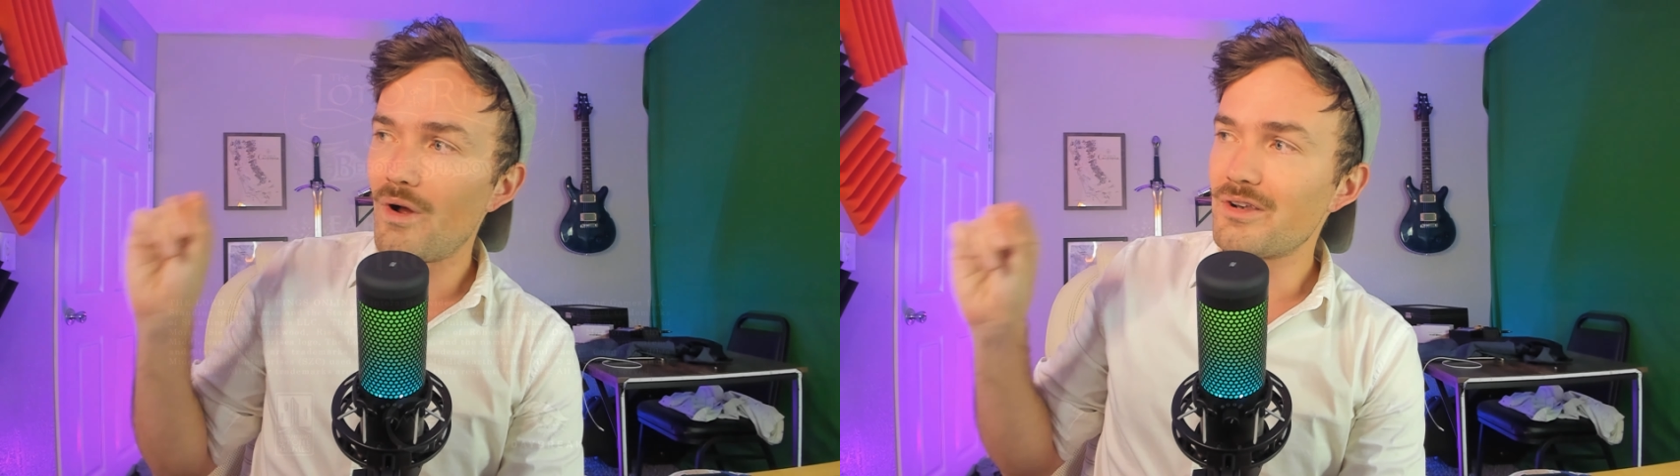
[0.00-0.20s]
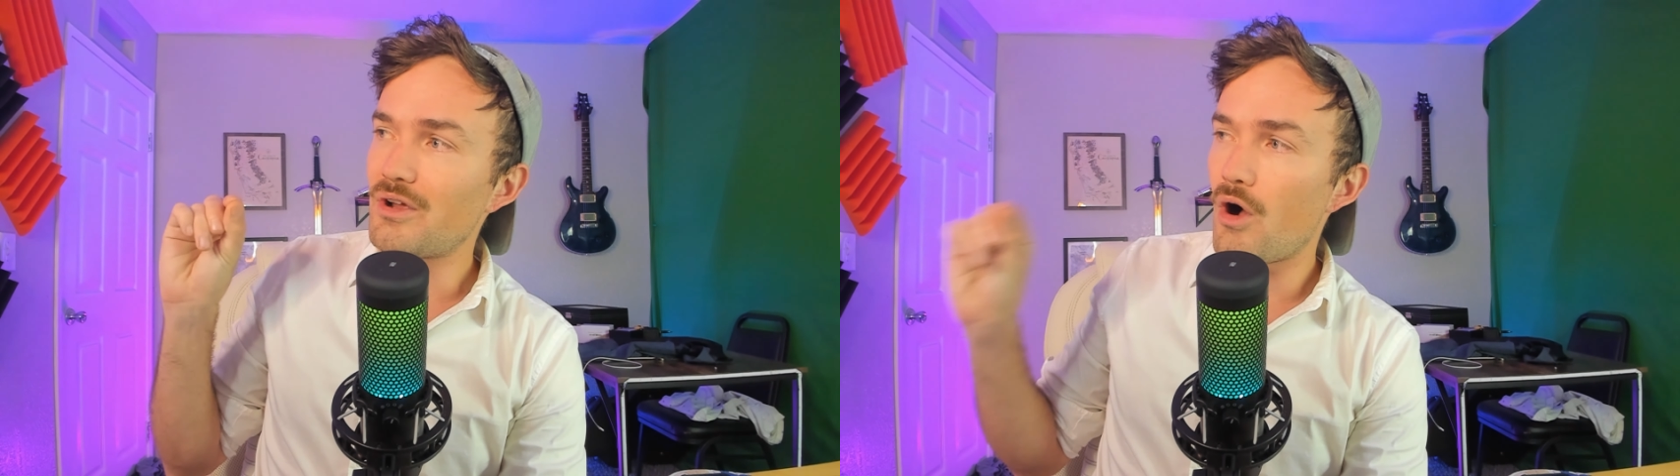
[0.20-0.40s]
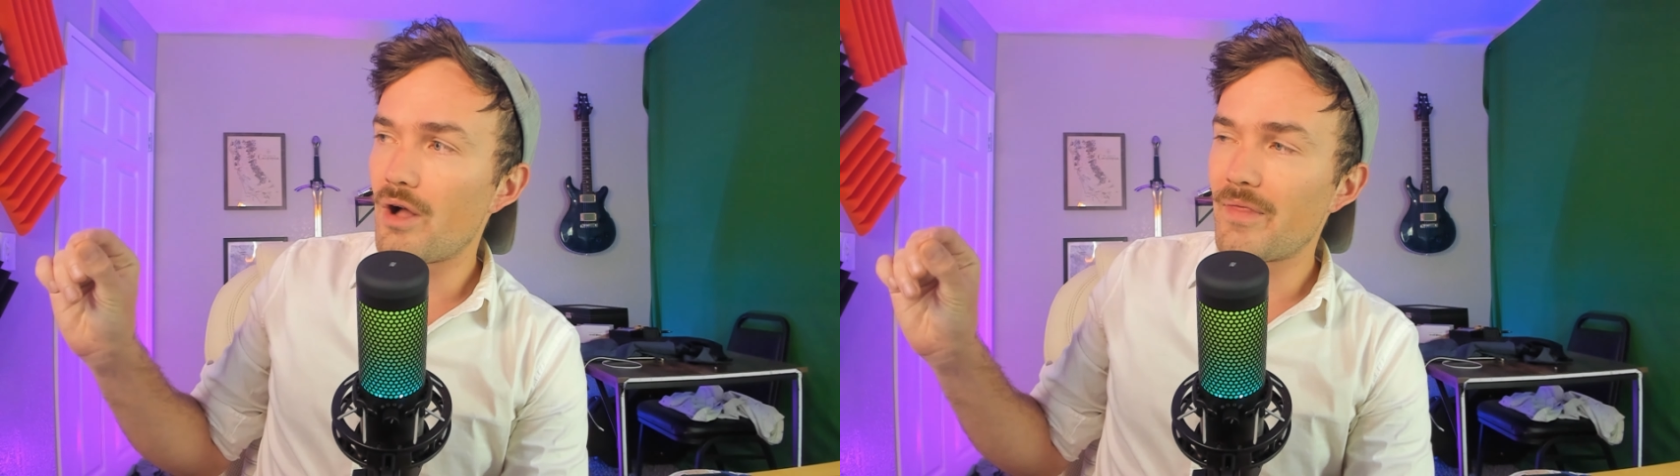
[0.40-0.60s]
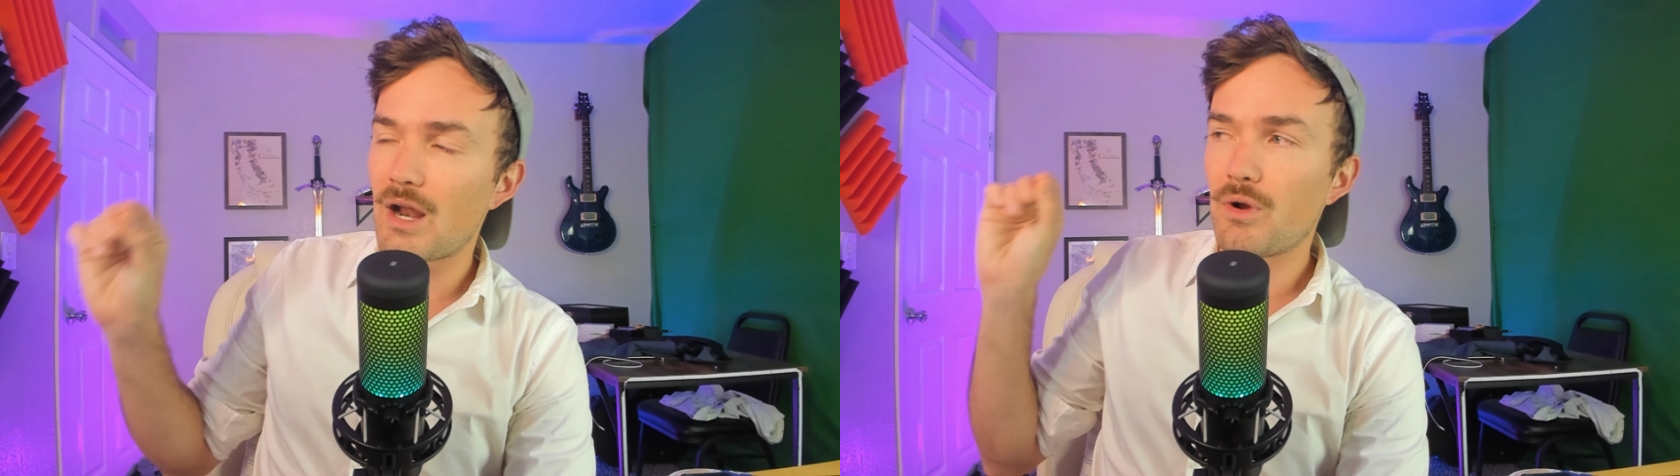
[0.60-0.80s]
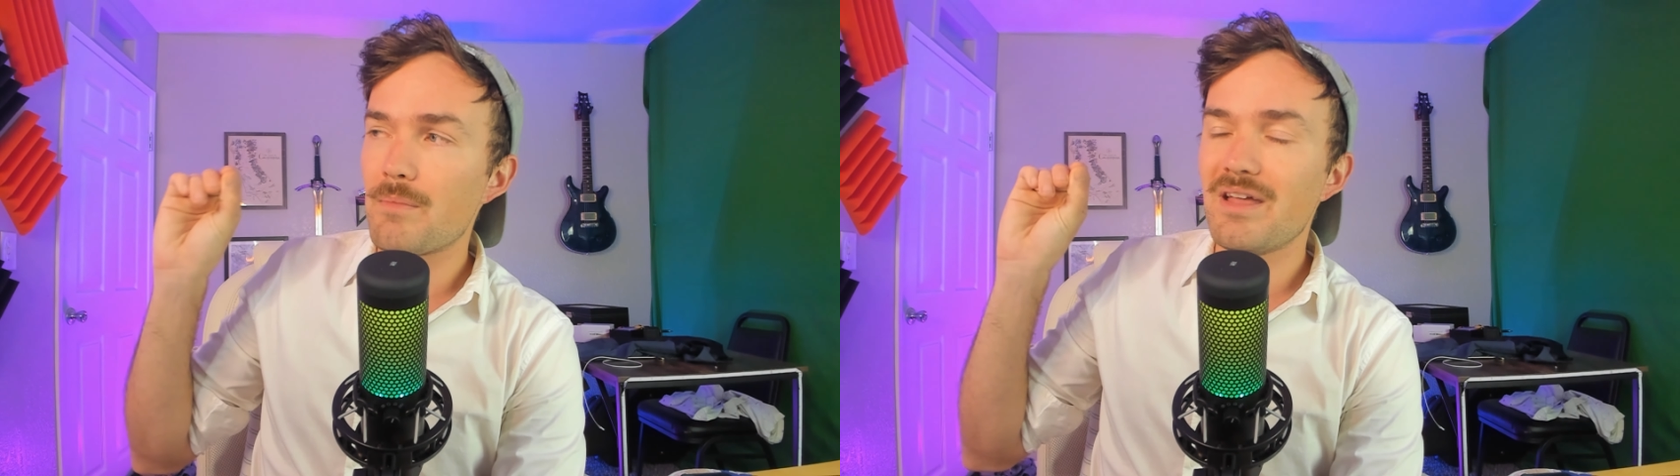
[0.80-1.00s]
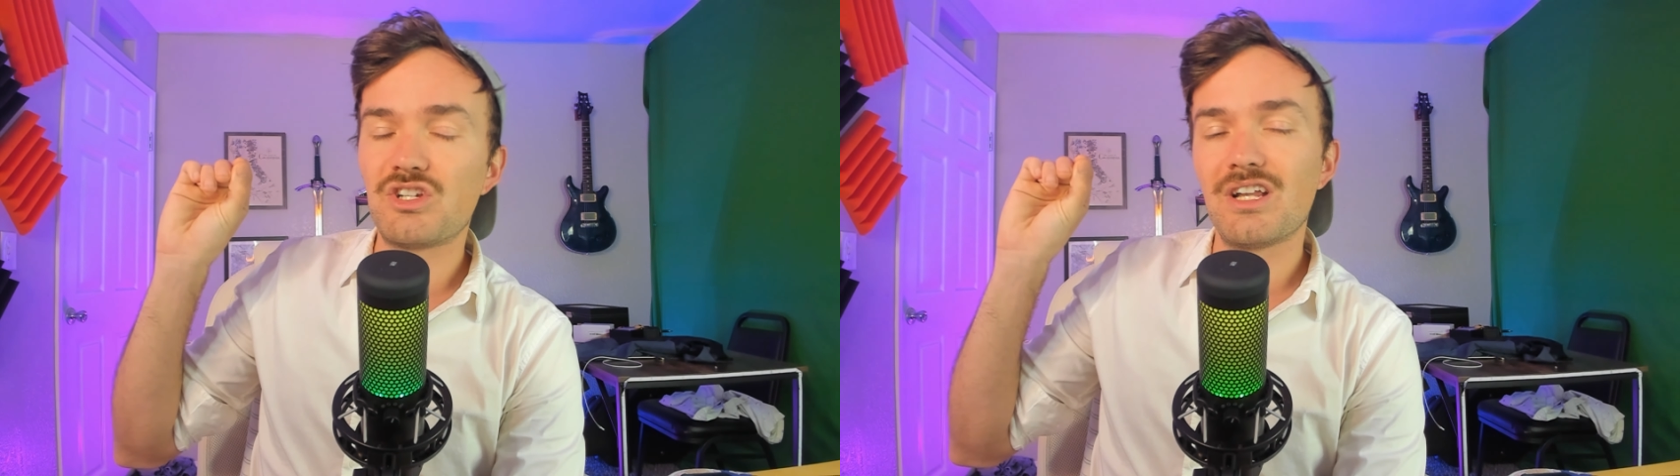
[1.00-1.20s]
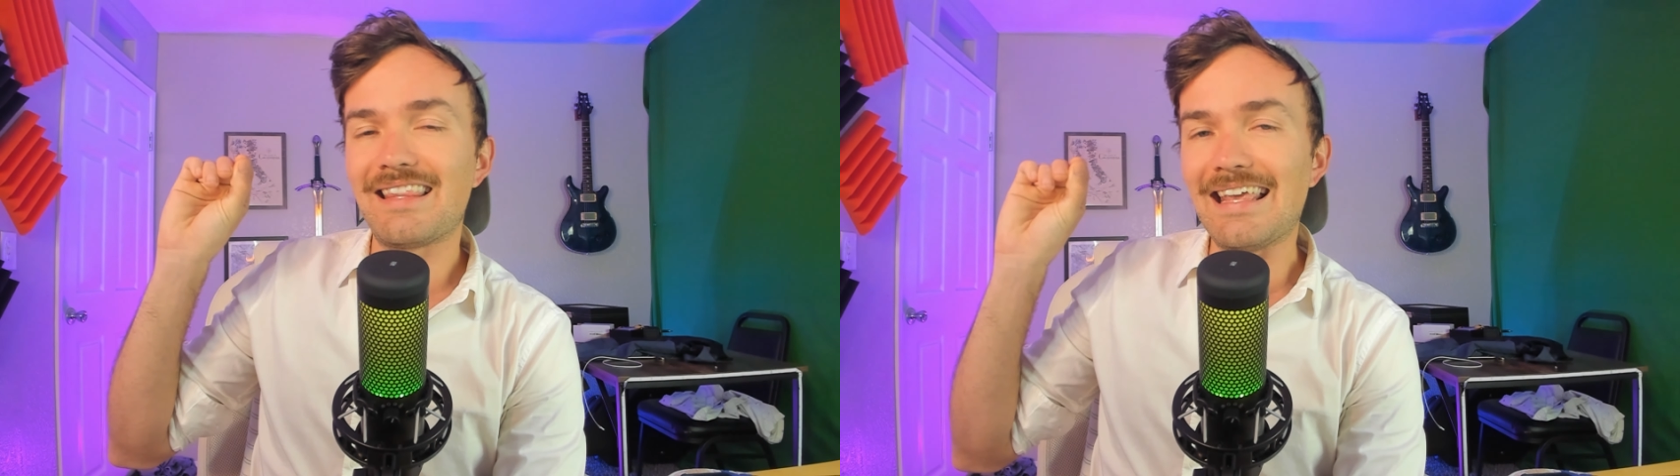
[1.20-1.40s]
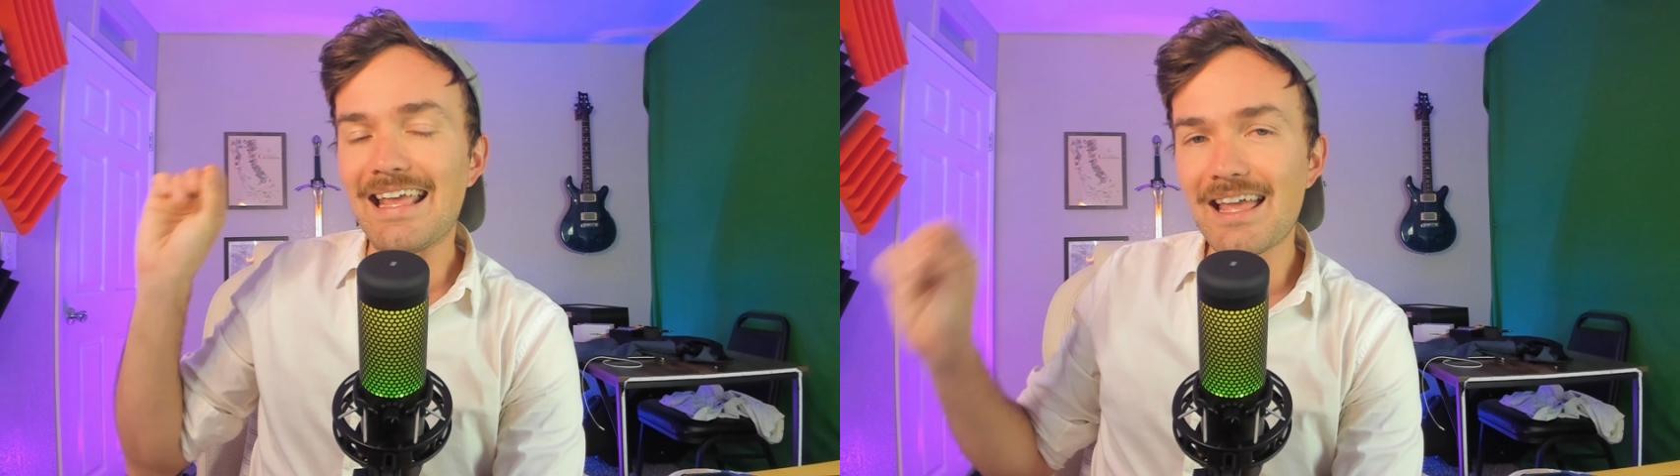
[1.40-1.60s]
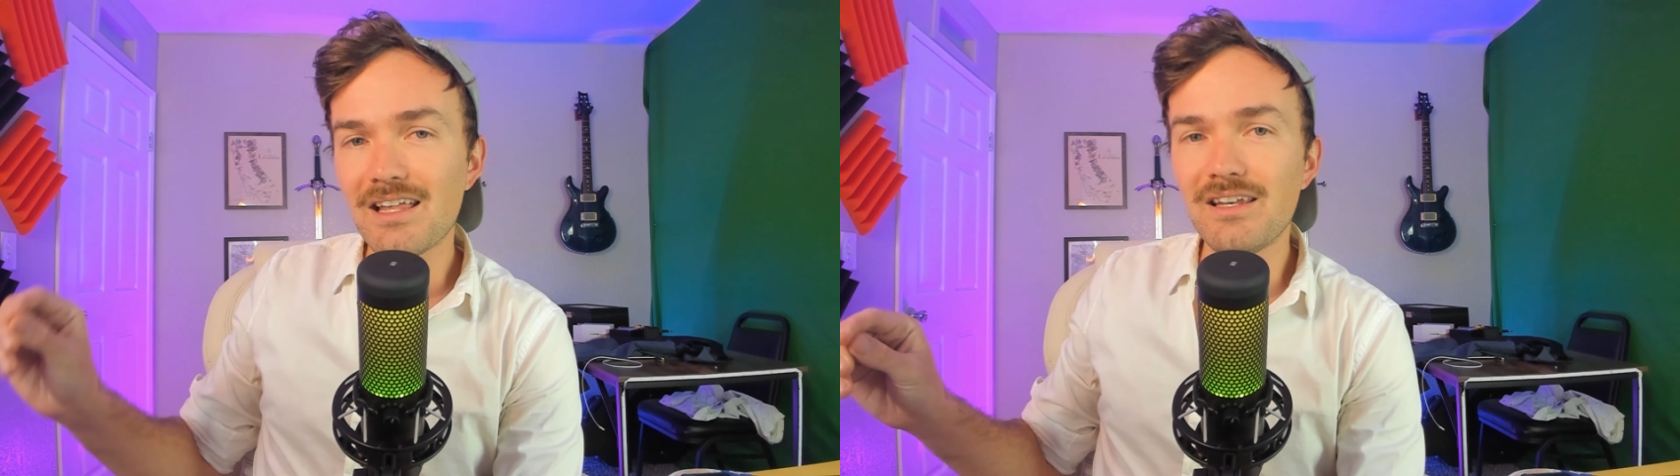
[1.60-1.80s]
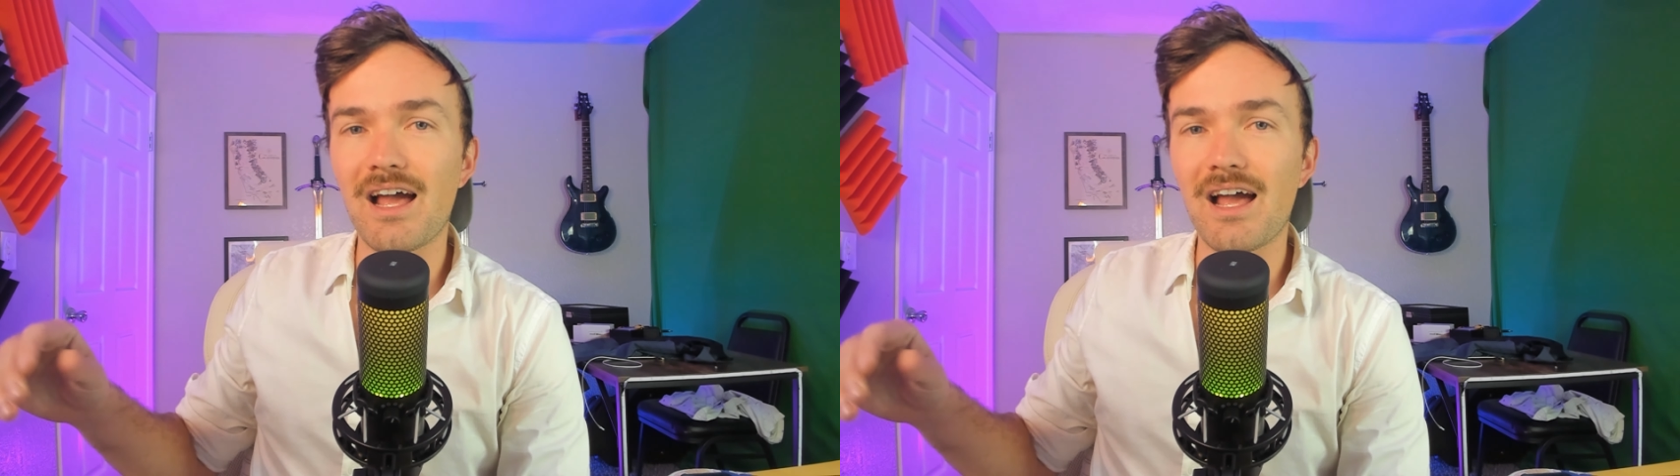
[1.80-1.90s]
con that I want to mention at the end,